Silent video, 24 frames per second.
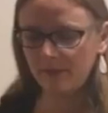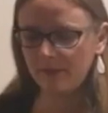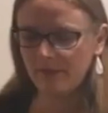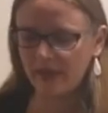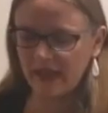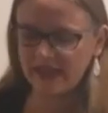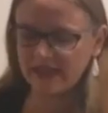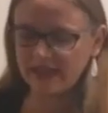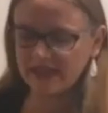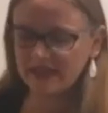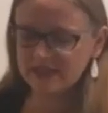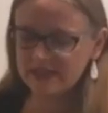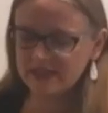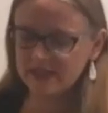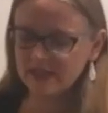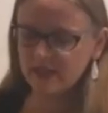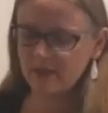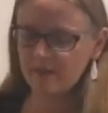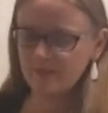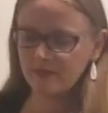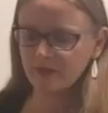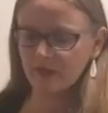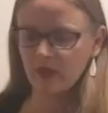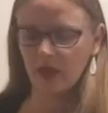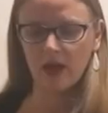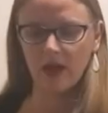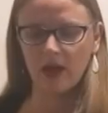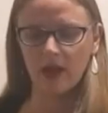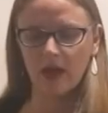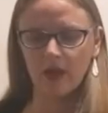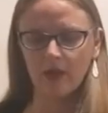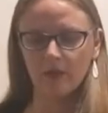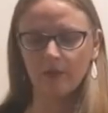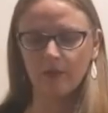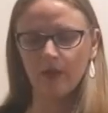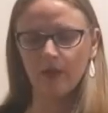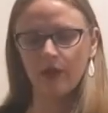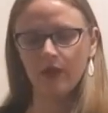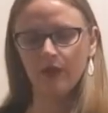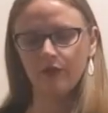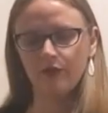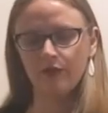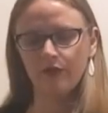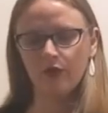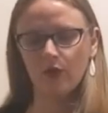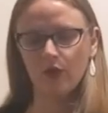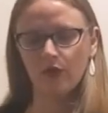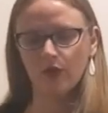a vase um,
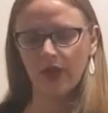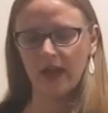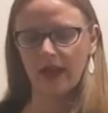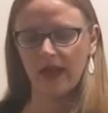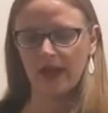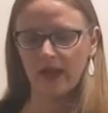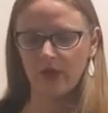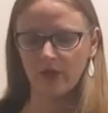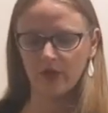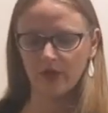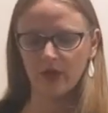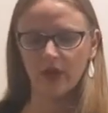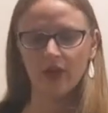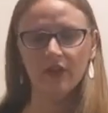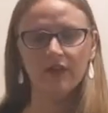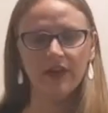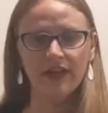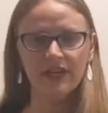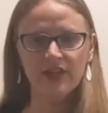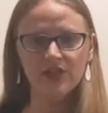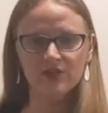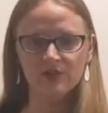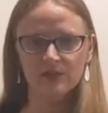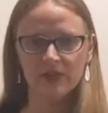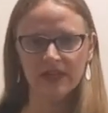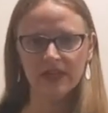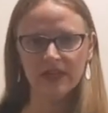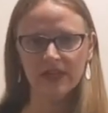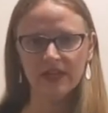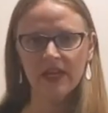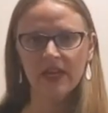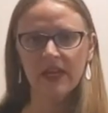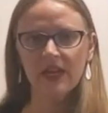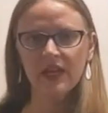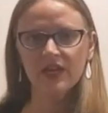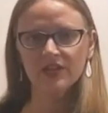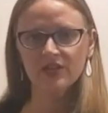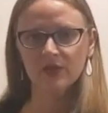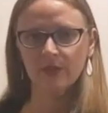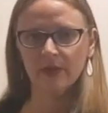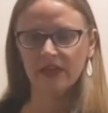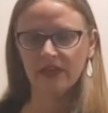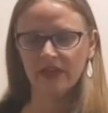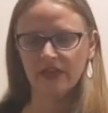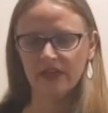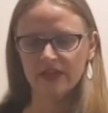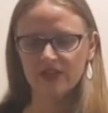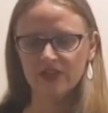for our arrangement so
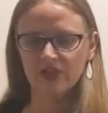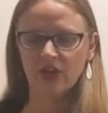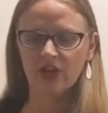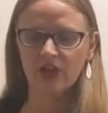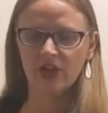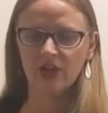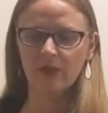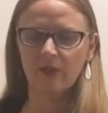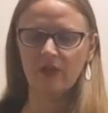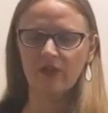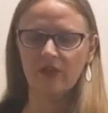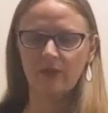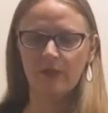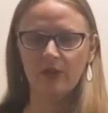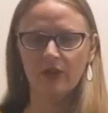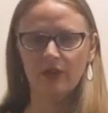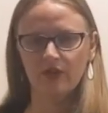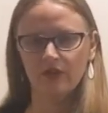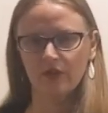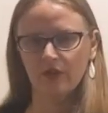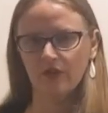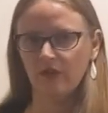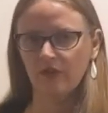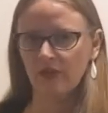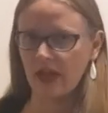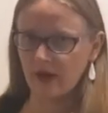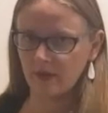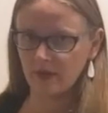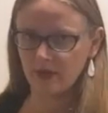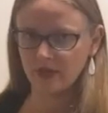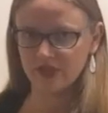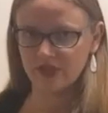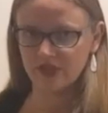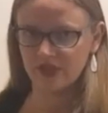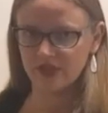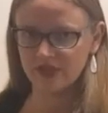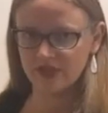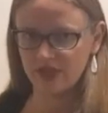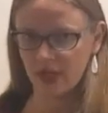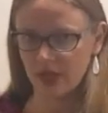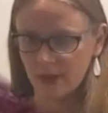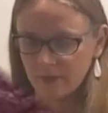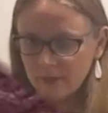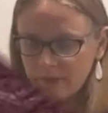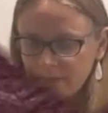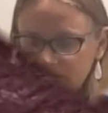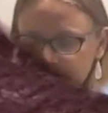we can get started with the beautiful flowers on top.